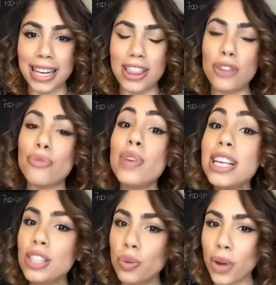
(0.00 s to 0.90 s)
the
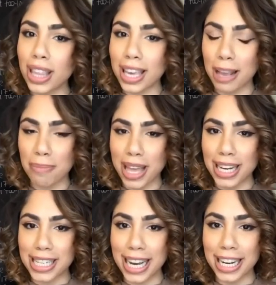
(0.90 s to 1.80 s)
reason why they can
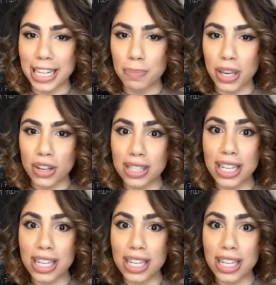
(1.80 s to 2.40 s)
meditate is because they're